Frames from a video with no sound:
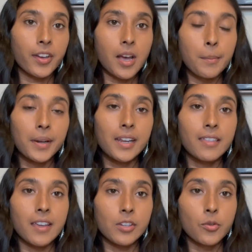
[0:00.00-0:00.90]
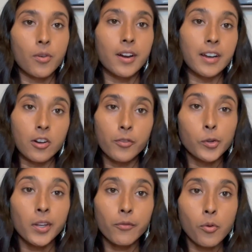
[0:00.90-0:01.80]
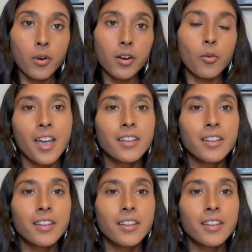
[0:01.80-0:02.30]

company that you're interviewing for,